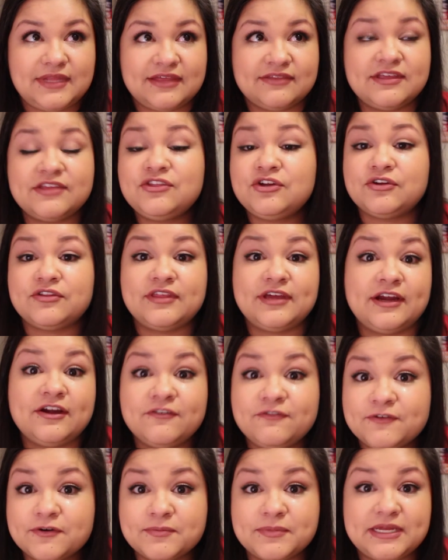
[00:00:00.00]
that they're
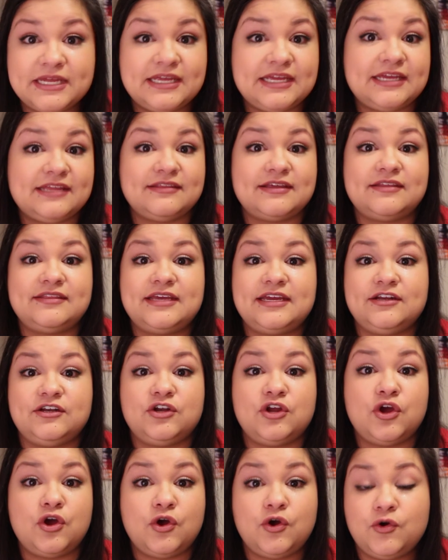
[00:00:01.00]
there for me, and that they
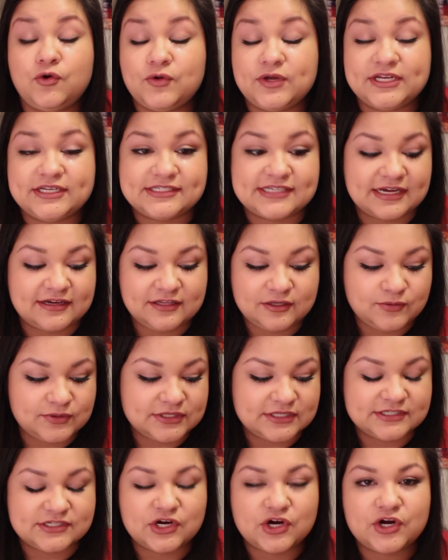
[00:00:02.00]
know exactly what
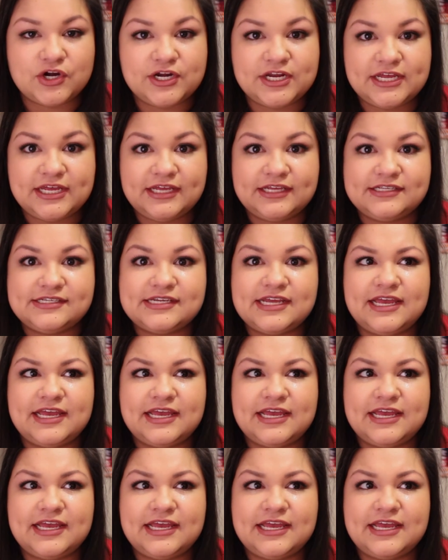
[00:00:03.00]
this hurt is.